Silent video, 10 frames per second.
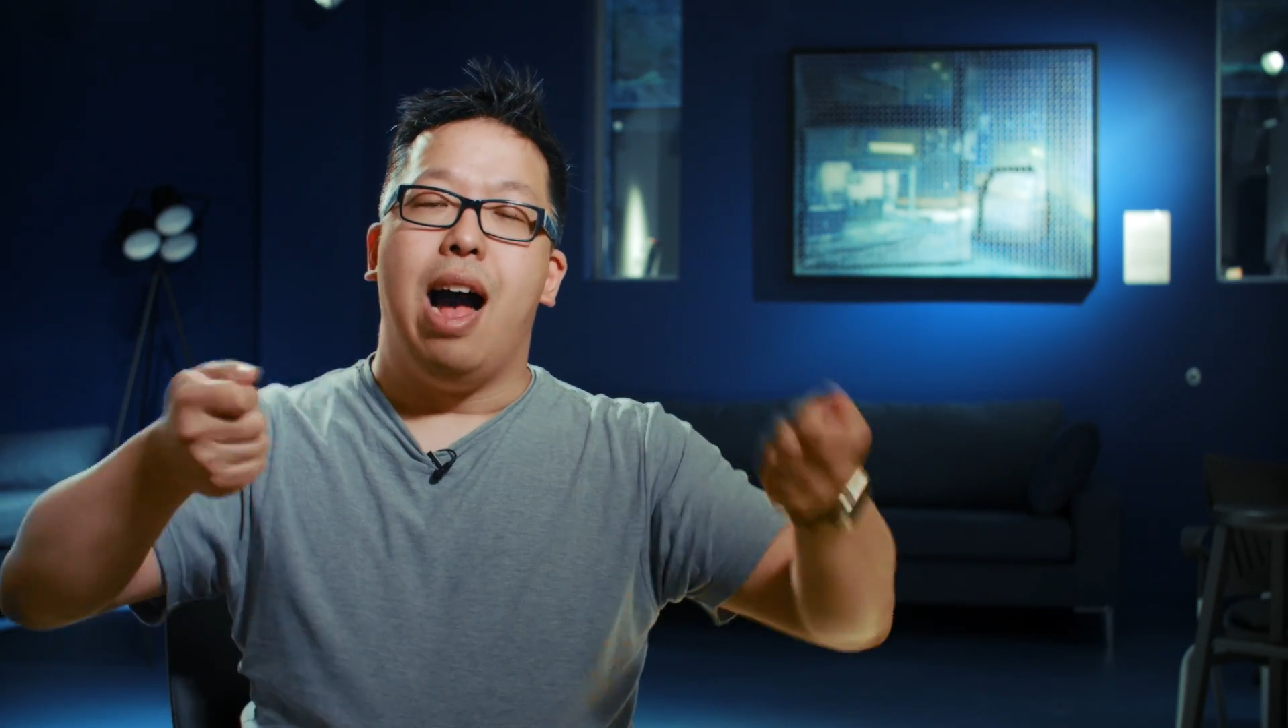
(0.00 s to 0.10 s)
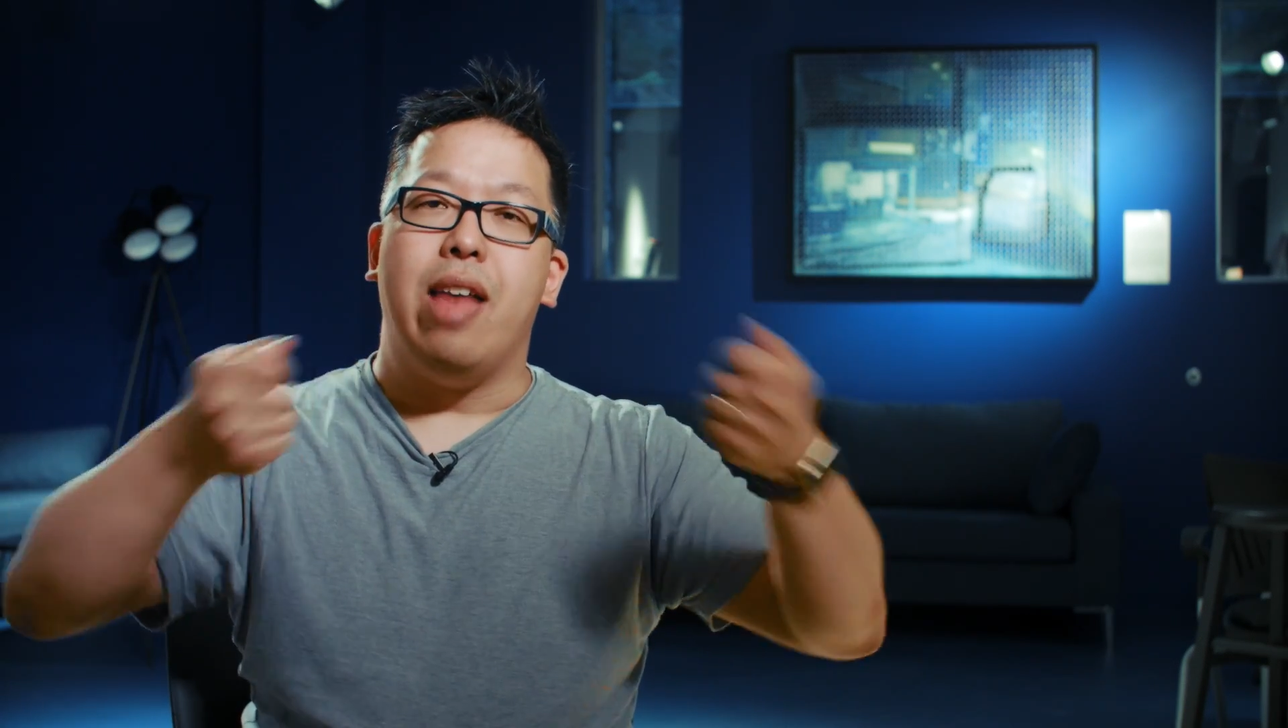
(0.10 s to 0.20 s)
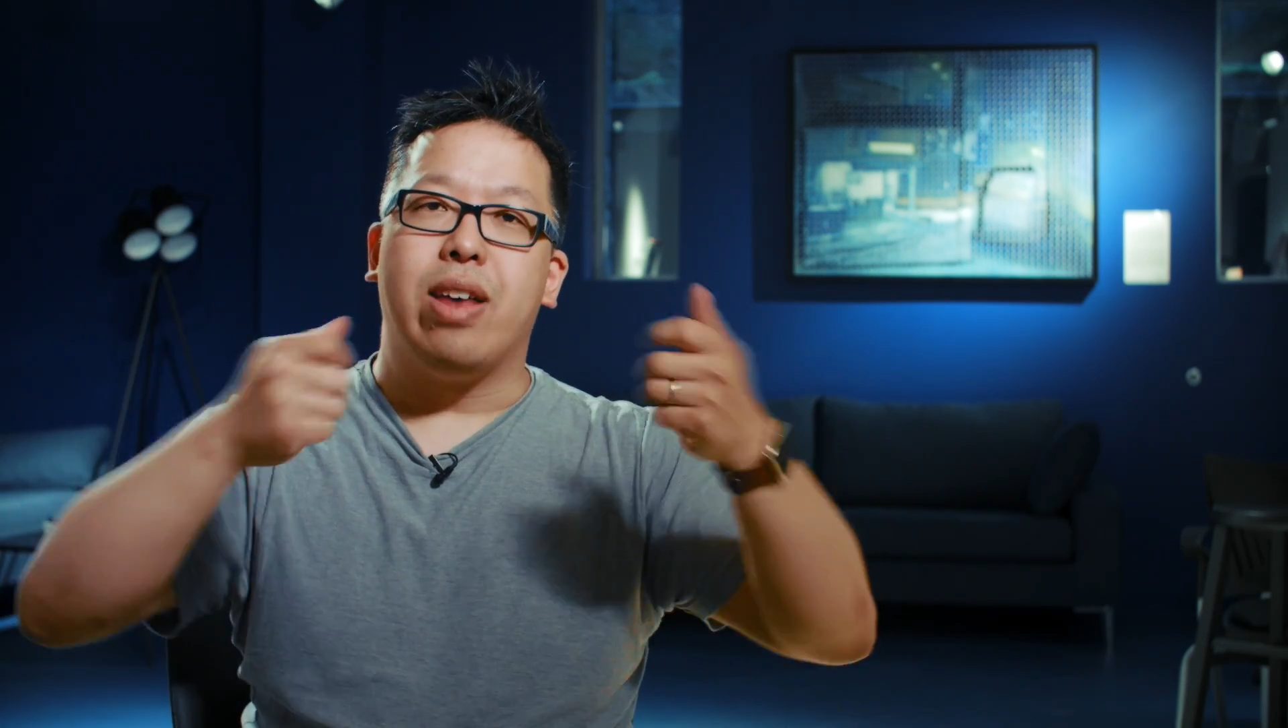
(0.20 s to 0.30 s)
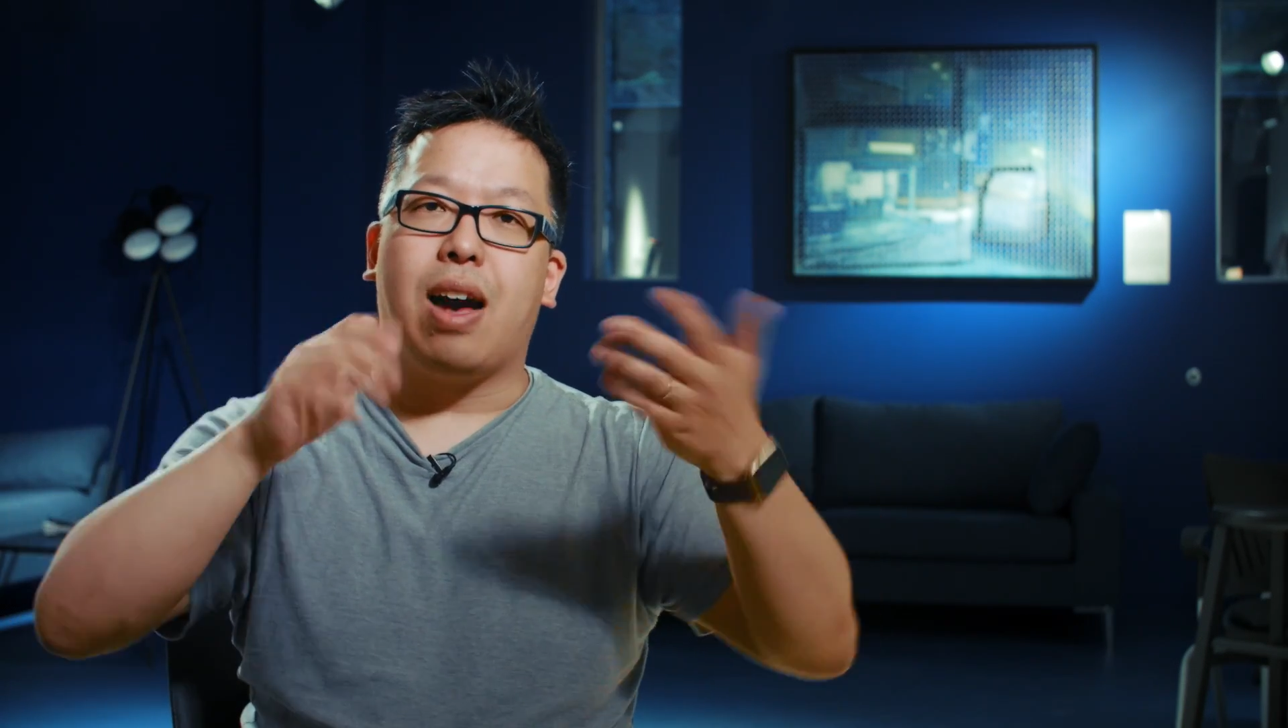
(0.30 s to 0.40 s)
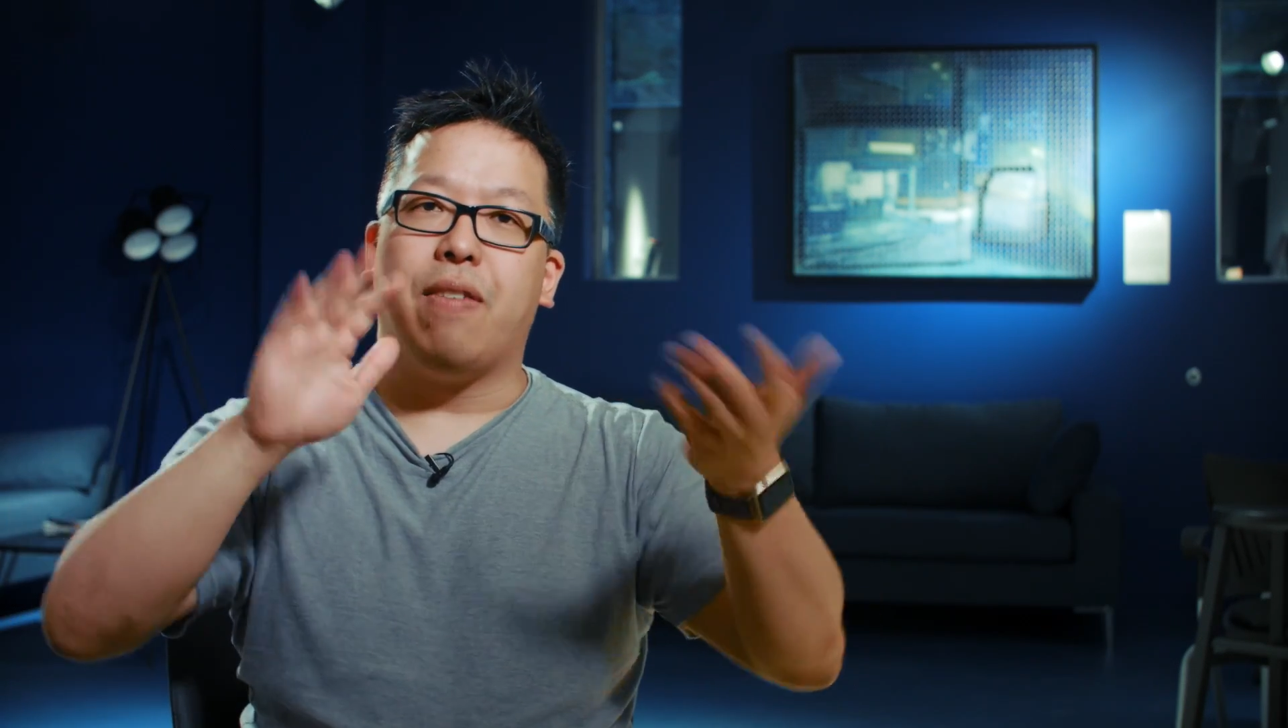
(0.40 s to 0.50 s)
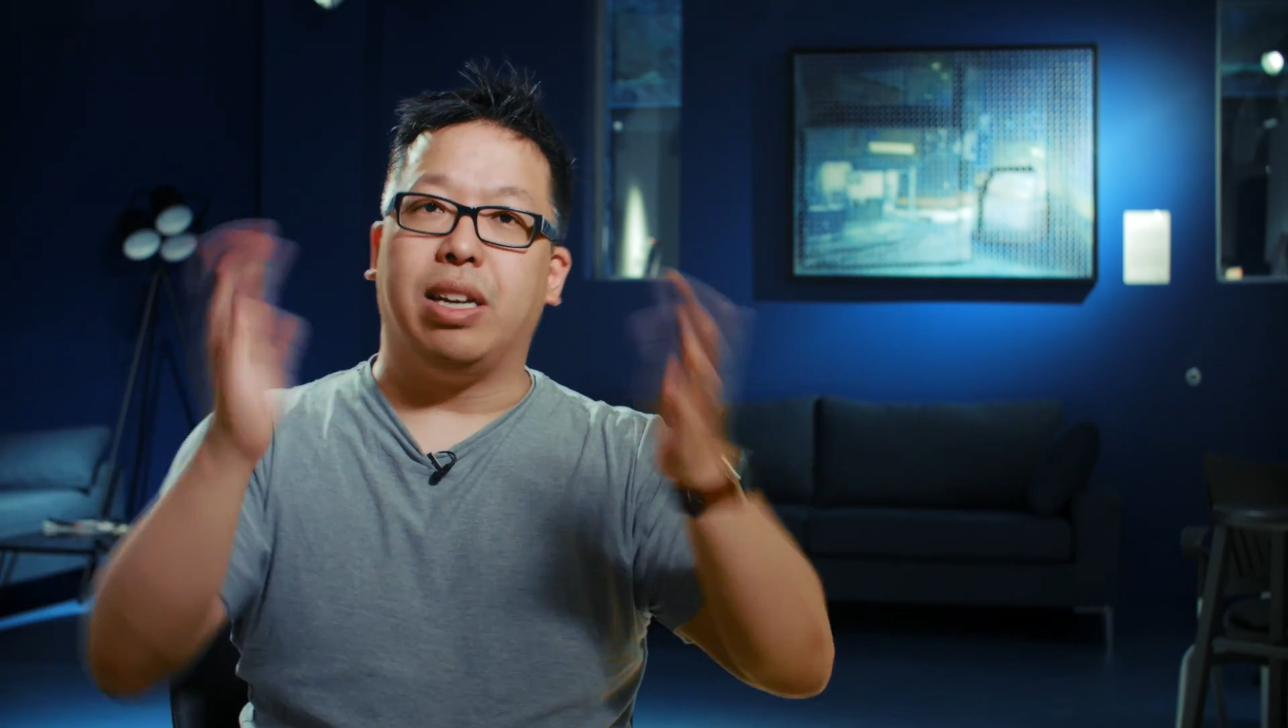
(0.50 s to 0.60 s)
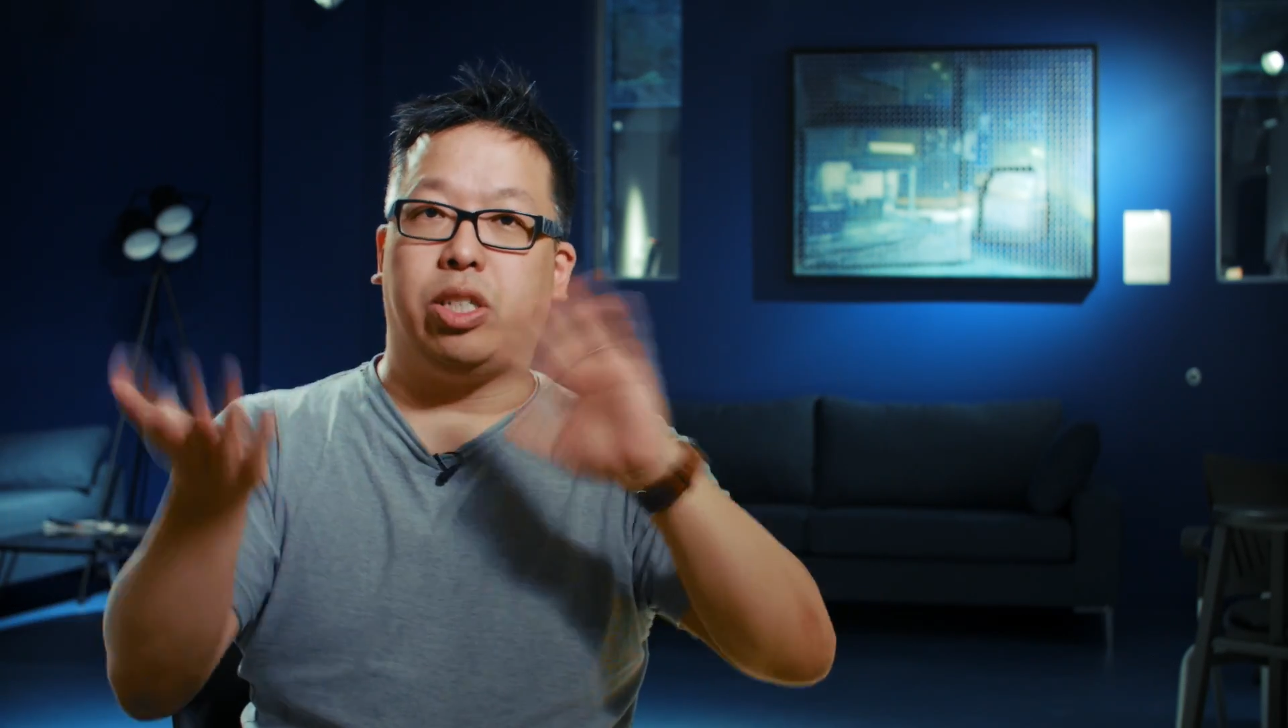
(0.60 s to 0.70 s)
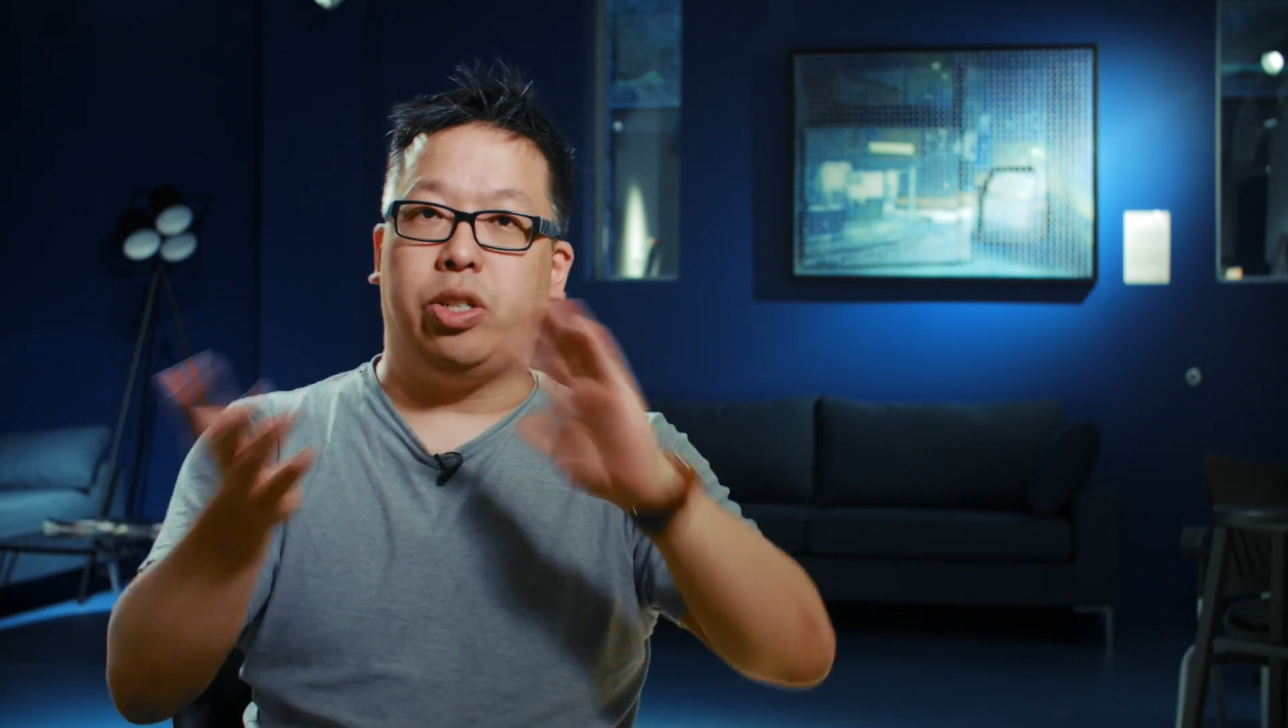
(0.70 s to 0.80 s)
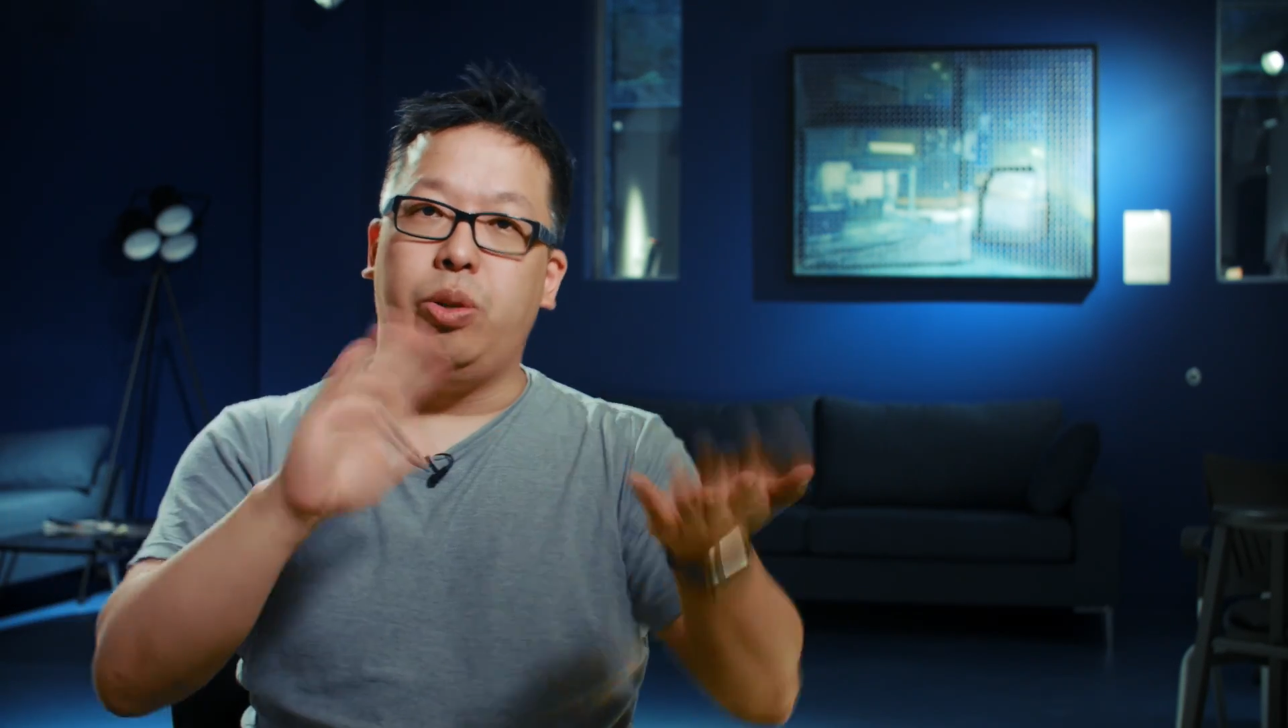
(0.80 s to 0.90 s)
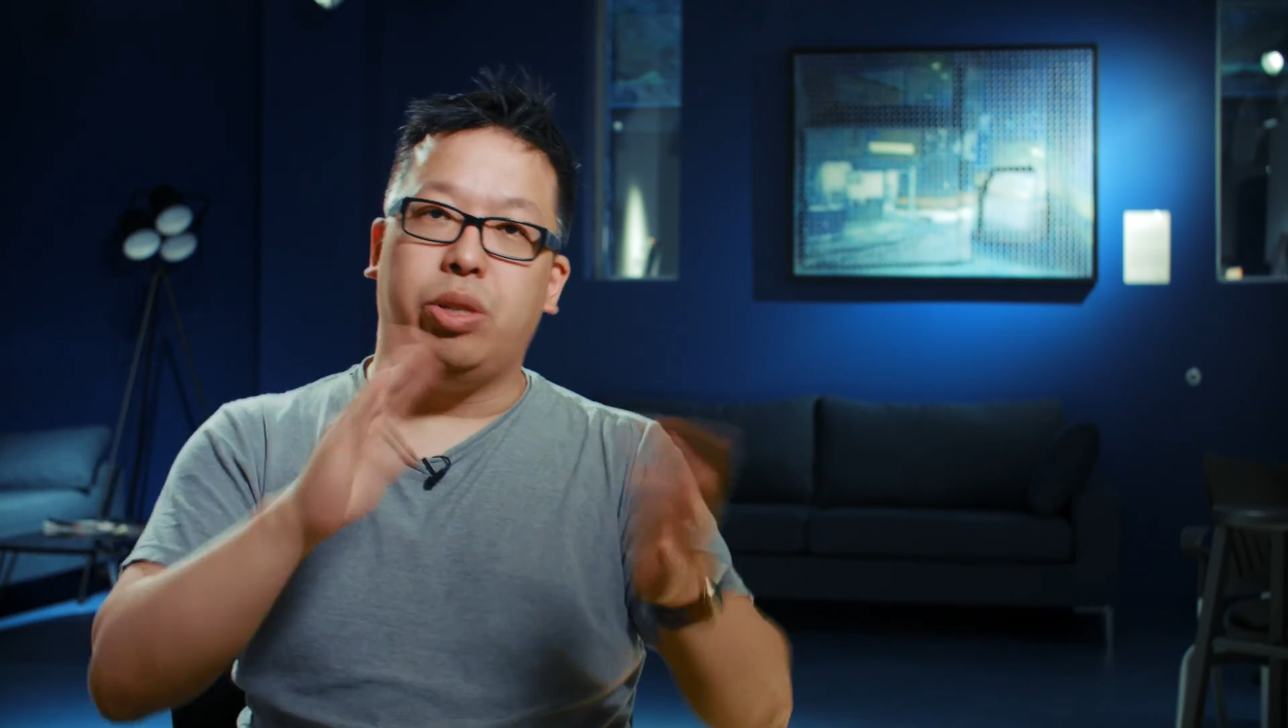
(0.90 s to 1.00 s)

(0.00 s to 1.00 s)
and that cover has two